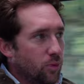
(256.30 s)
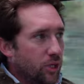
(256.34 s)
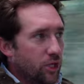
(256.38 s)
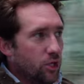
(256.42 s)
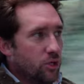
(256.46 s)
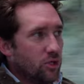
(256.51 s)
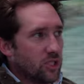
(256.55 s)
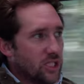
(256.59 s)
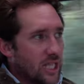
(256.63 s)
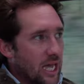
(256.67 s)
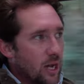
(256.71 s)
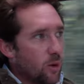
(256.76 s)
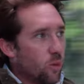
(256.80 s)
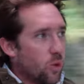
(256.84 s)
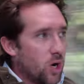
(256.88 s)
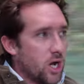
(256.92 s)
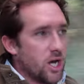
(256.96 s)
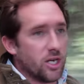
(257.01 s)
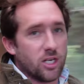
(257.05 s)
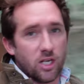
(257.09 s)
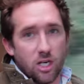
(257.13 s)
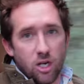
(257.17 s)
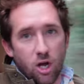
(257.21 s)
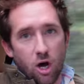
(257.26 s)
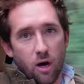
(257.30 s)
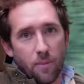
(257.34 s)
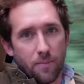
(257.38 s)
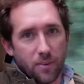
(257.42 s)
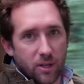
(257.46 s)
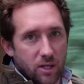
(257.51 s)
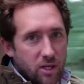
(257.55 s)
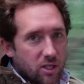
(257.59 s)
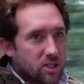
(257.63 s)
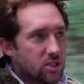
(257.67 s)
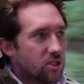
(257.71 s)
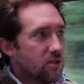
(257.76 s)
We use that word a lot
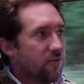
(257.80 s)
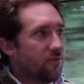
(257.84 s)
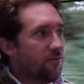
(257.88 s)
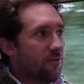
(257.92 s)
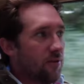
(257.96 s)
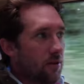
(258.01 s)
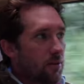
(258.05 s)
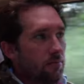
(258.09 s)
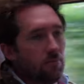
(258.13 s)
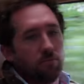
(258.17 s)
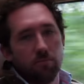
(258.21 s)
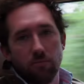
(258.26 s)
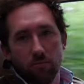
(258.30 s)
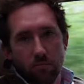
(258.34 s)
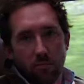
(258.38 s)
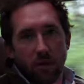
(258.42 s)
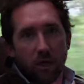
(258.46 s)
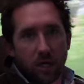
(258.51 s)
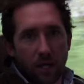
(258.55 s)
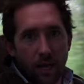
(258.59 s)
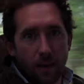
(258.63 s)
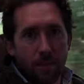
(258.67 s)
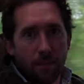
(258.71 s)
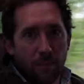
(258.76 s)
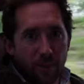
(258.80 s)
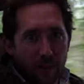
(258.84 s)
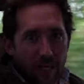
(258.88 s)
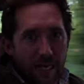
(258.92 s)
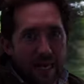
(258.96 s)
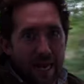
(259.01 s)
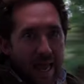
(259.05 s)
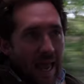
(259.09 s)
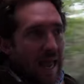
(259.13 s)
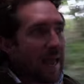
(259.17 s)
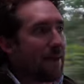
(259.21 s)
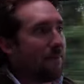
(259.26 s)
because of the company
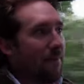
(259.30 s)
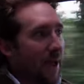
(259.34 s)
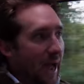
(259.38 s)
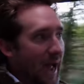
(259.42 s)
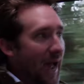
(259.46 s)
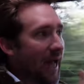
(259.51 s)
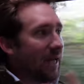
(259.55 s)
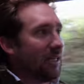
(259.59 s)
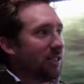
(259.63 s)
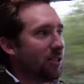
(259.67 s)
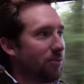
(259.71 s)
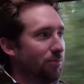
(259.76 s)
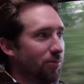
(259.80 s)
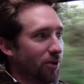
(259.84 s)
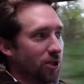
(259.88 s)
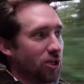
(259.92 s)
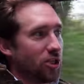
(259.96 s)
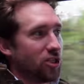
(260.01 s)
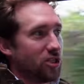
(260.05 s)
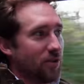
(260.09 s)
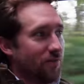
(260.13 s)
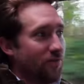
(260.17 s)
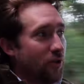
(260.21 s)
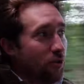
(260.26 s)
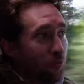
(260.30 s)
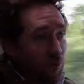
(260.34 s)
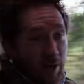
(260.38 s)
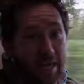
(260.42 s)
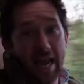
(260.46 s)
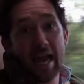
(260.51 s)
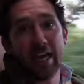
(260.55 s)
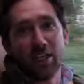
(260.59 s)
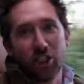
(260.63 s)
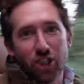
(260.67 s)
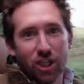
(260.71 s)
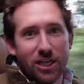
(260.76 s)
name and because of the
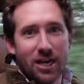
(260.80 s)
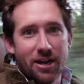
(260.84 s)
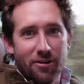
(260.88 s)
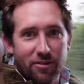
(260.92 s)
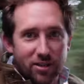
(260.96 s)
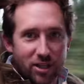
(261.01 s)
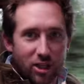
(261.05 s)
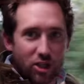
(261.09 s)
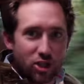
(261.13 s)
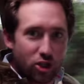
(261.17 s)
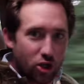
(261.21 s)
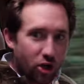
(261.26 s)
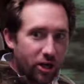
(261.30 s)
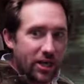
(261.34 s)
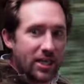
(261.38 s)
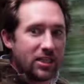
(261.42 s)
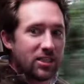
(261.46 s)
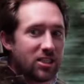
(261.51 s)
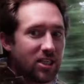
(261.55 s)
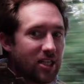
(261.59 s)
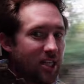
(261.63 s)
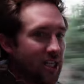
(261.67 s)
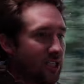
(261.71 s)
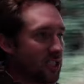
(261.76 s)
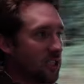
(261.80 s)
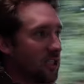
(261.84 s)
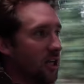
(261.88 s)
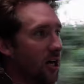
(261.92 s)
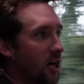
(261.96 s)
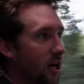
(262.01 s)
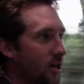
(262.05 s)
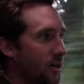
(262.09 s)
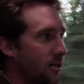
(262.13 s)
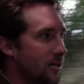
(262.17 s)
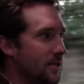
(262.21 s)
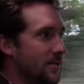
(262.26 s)
re-engineering that's gone into this
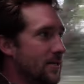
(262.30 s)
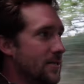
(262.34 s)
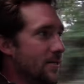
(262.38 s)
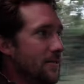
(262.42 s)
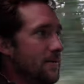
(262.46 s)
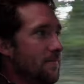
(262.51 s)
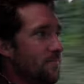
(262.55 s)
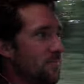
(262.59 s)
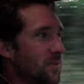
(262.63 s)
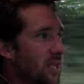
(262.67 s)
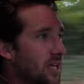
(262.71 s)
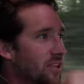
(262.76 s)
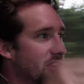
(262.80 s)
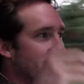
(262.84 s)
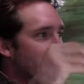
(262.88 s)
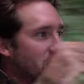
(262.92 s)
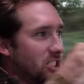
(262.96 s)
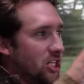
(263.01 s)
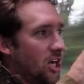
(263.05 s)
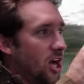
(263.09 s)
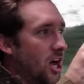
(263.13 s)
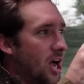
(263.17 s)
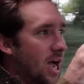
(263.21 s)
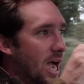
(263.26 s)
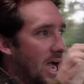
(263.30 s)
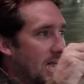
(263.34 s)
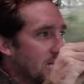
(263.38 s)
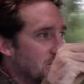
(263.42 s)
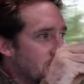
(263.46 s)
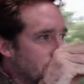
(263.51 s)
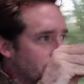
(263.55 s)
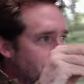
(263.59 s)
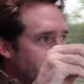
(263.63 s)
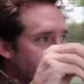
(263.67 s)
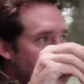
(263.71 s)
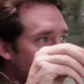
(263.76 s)
car. This car has
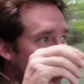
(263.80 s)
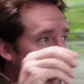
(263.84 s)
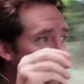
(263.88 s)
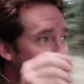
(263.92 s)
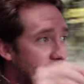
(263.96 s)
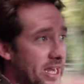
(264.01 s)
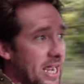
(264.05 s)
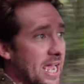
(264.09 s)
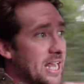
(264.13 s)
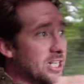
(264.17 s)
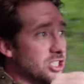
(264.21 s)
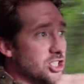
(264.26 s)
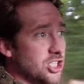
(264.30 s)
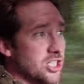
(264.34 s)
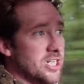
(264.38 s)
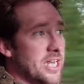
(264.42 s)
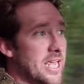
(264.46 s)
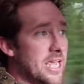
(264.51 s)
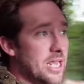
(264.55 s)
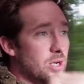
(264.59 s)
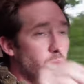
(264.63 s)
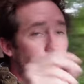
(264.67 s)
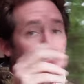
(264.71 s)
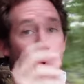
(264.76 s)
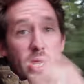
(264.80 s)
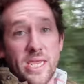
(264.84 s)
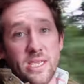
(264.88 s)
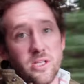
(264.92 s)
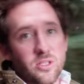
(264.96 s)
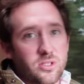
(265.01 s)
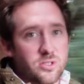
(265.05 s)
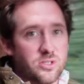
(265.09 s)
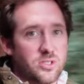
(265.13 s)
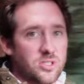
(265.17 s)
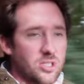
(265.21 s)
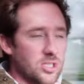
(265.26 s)
re-engineered
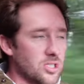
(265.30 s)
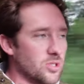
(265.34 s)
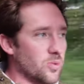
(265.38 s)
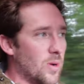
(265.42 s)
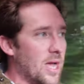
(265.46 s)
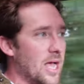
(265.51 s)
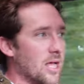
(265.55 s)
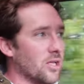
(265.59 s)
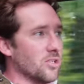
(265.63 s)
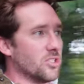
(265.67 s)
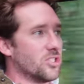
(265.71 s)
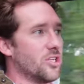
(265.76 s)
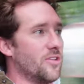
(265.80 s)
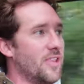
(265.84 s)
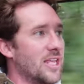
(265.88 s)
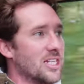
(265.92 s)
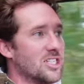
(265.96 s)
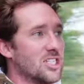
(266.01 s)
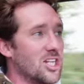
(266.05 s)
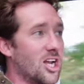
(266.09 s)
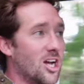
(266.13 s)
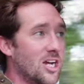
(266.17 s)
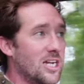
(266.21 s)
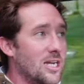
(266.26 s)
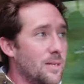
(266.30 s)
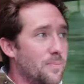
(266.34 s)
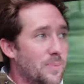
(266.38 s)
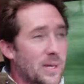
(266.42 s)
wheels as well. So they're slightly